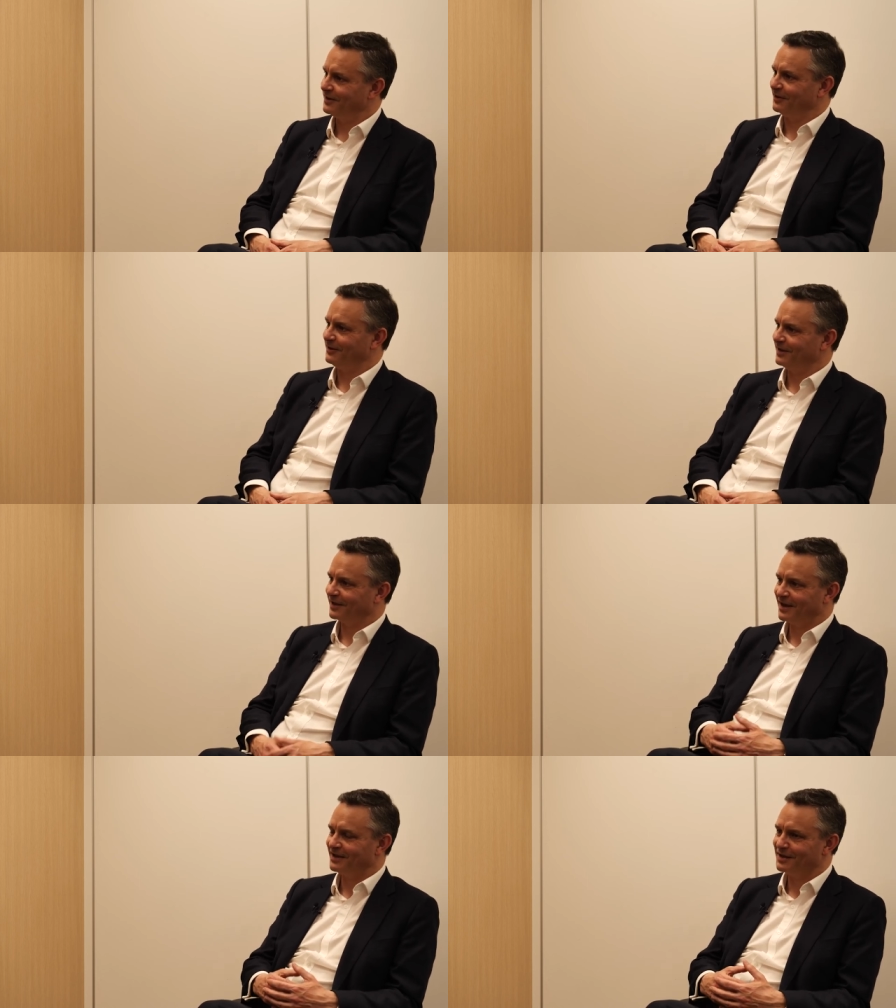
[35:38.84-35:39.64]
you know,
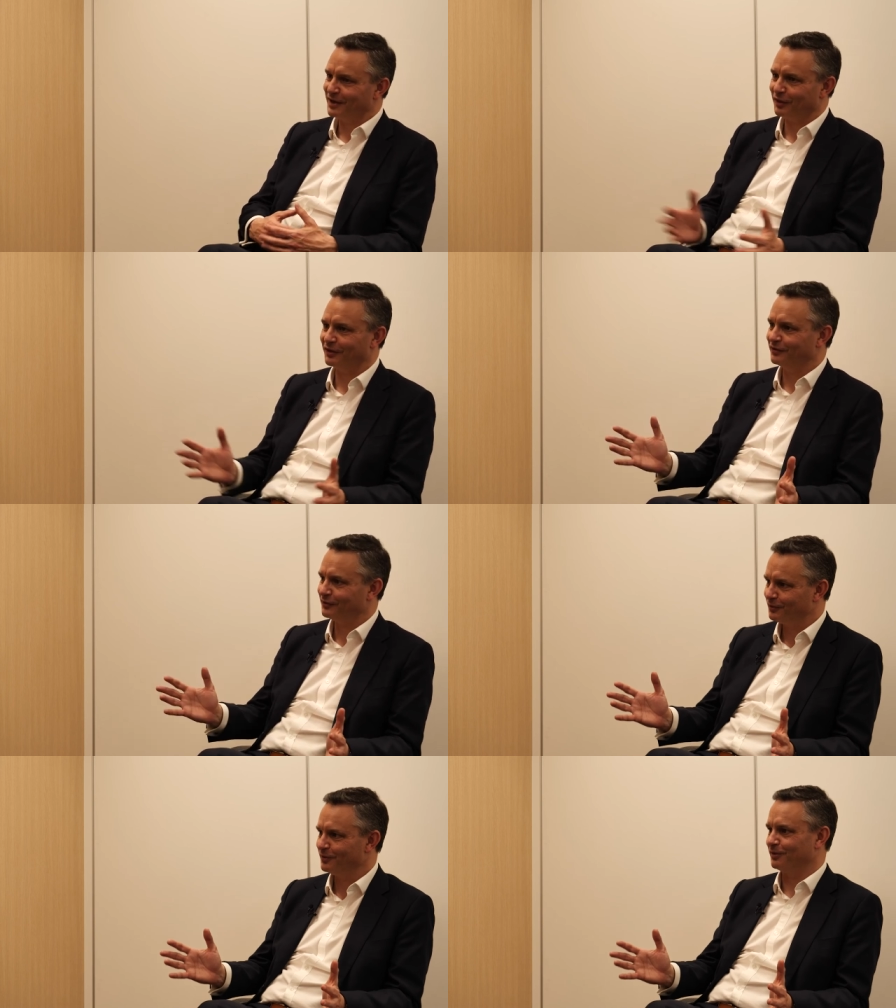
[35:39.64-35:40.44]
like it had nothing to
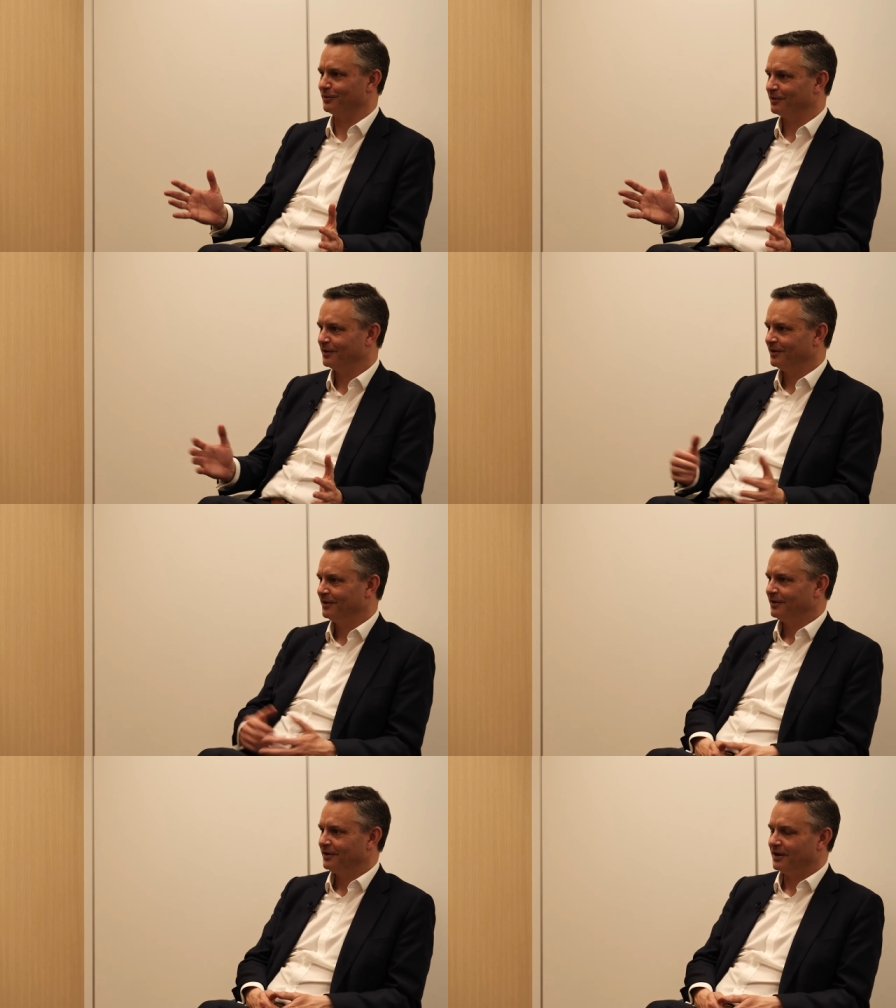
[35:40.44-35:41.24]
do with you.
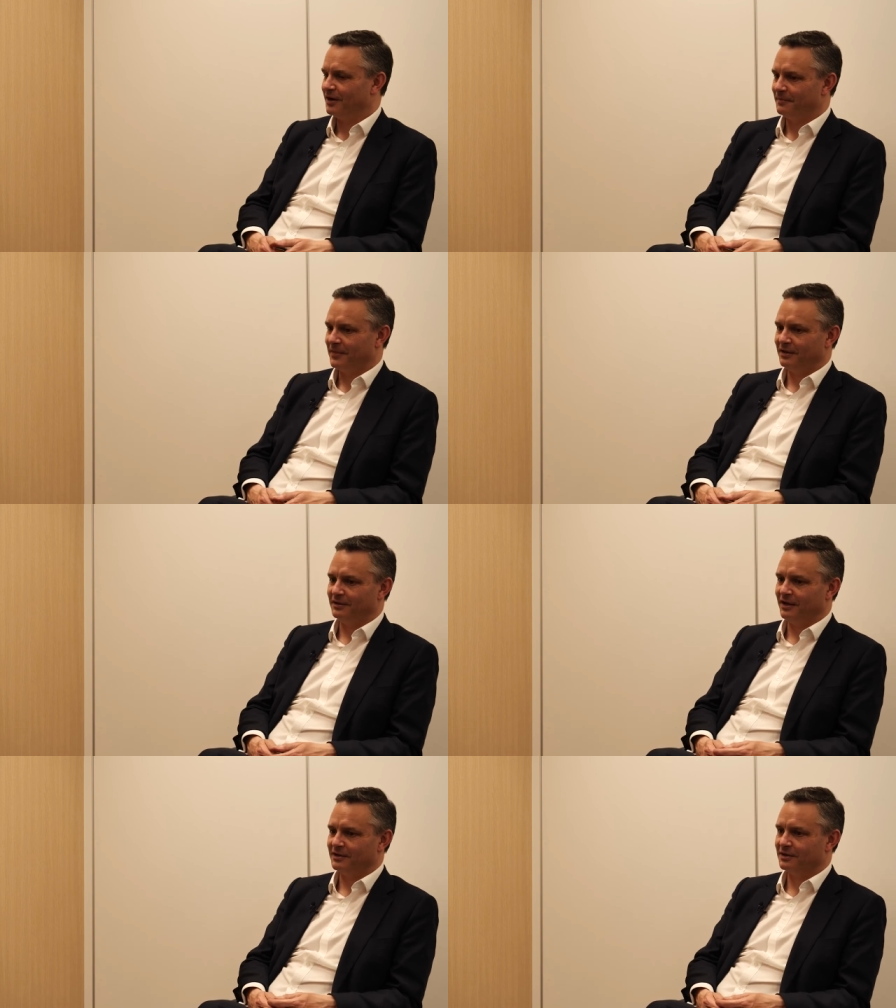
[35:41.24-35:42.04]
Um,
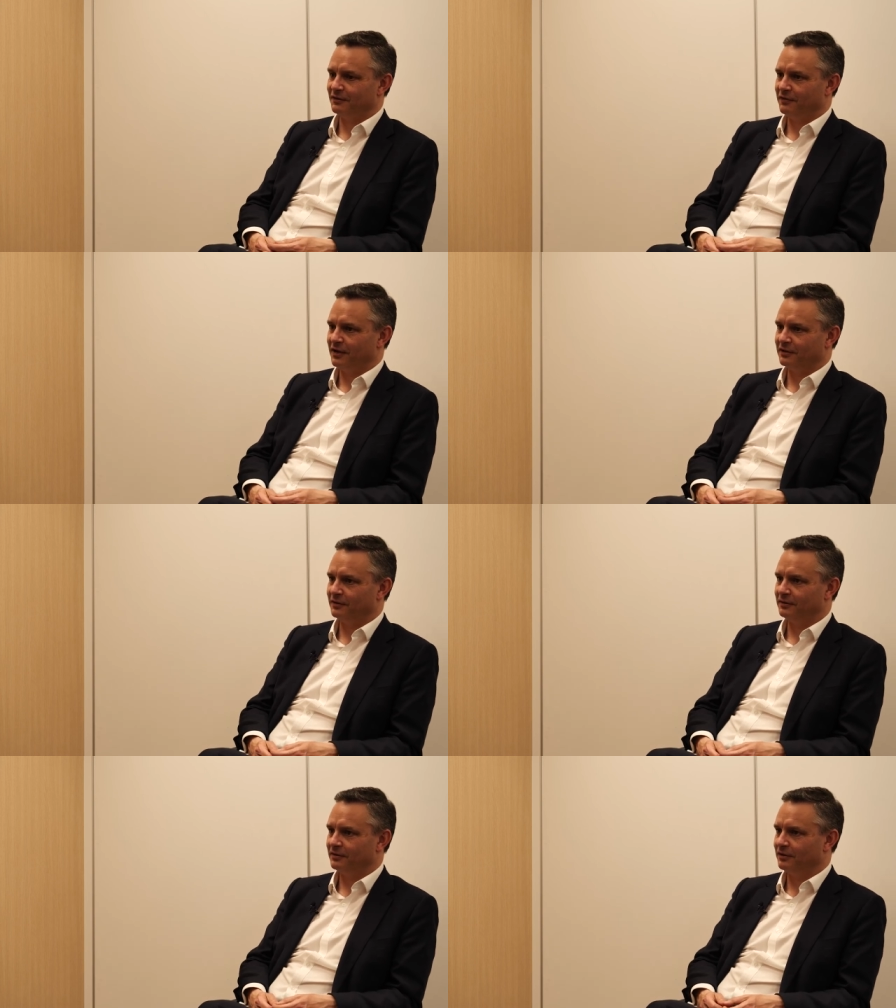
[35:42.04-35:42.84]
and, and so the fact
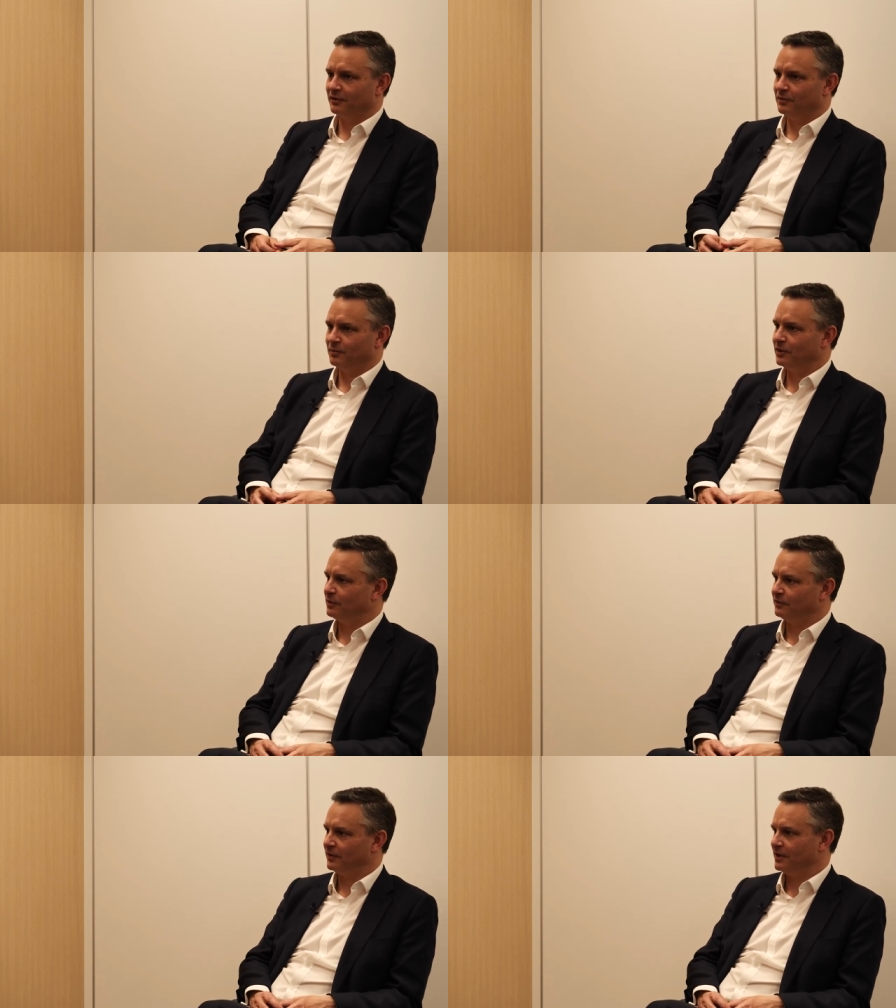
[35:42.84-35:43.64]
that, you know, we
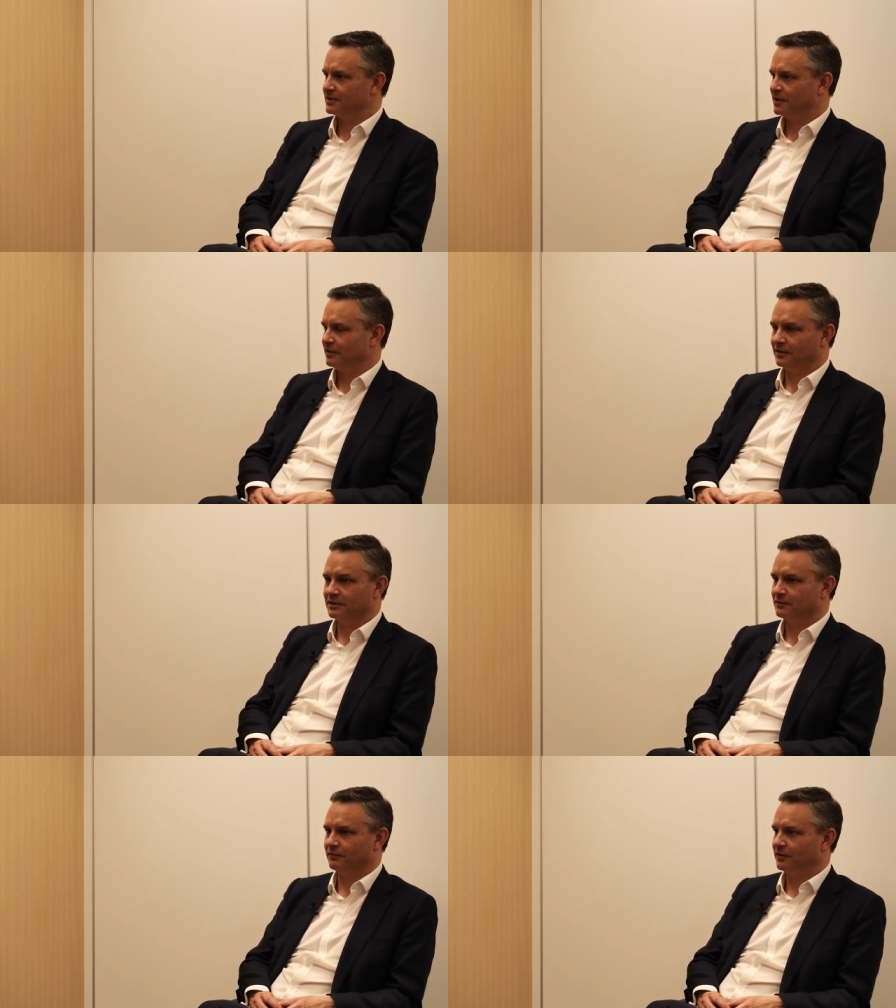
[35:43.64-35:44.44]
don't tax that, I
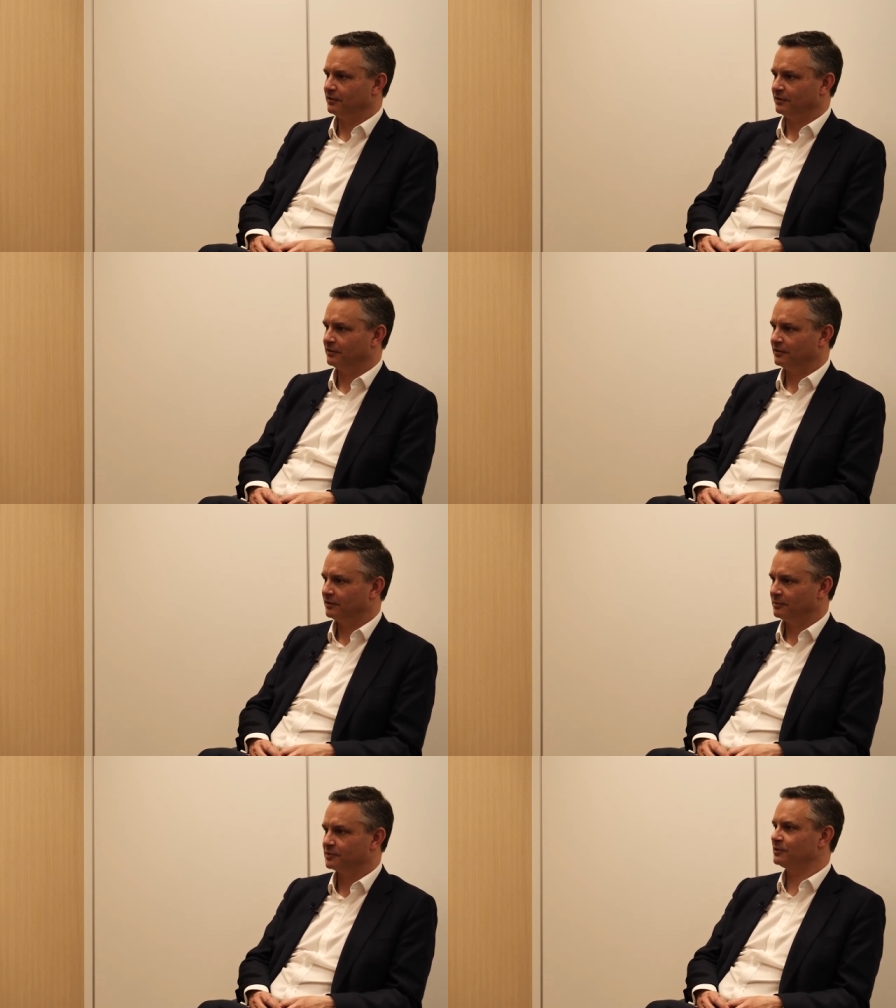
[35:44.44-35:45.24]
just find
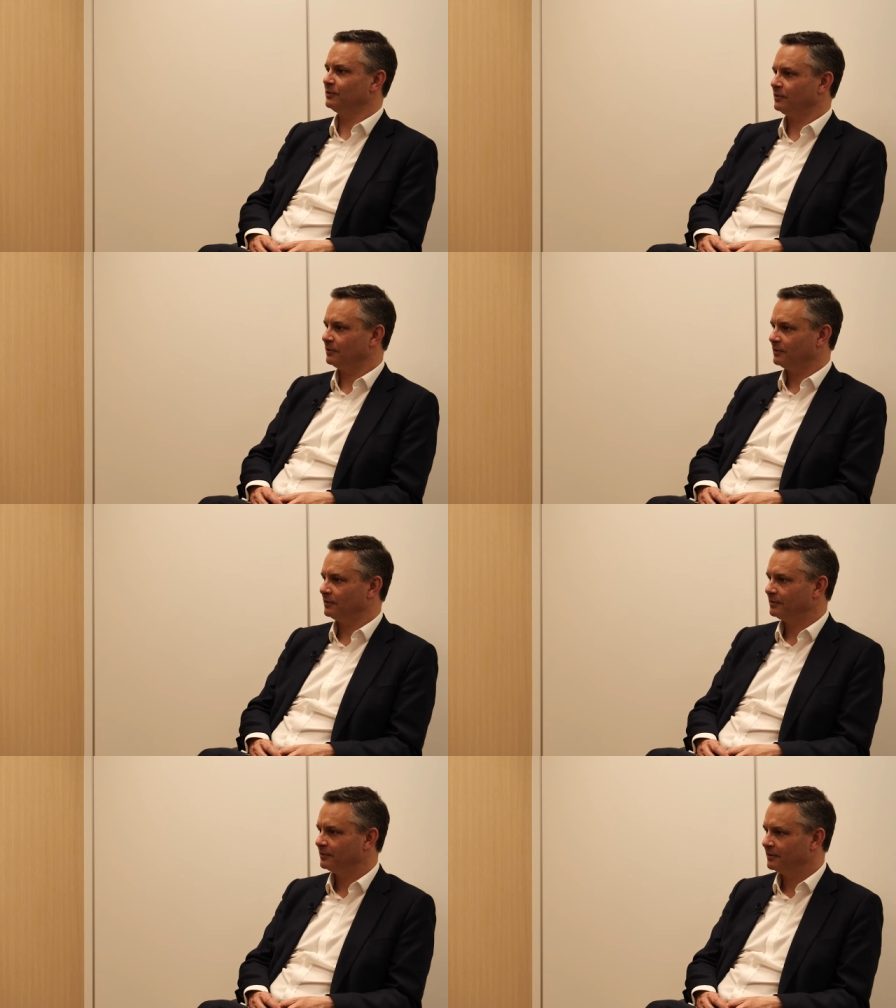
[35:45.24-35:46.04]
absurd,
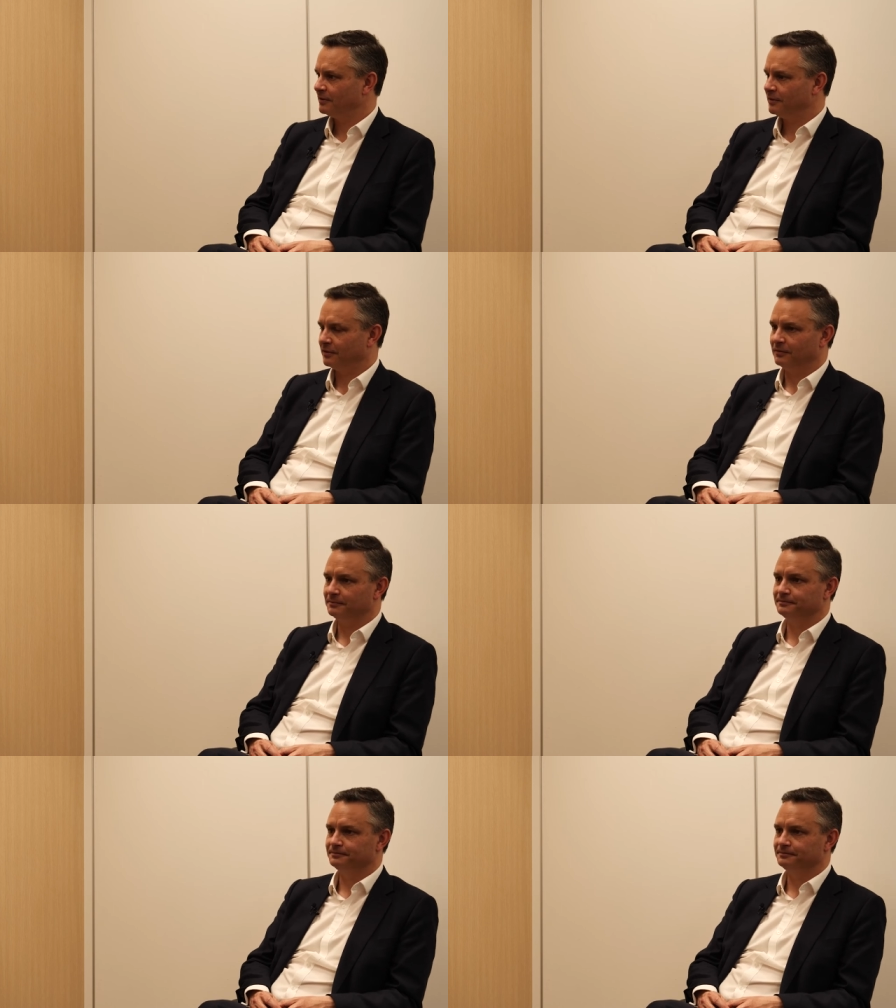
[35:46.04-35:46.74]
you know